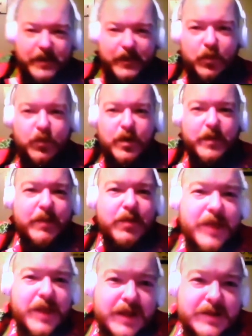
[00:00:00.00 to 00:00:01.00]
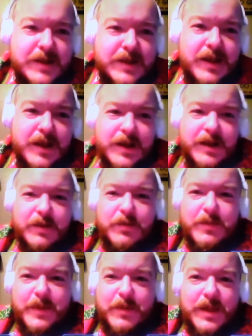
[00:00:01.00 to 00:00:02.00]
Remember
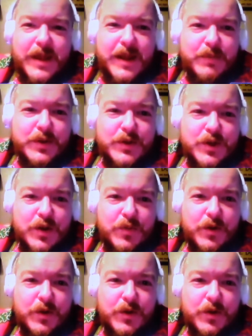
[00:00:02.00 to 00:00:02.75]
that episode where